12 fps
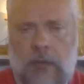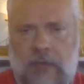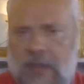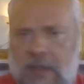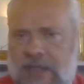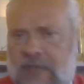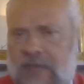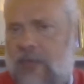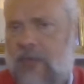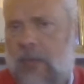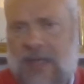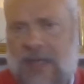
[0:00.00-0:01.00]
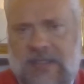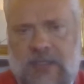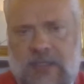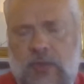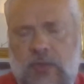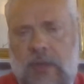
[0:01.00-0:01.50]
I said, from a
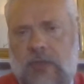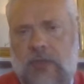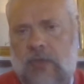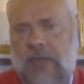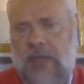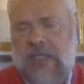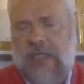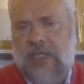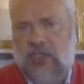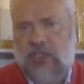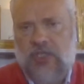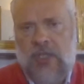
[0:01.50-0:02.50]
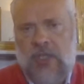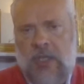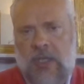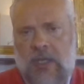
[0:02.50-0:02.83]
pasta to a meat dish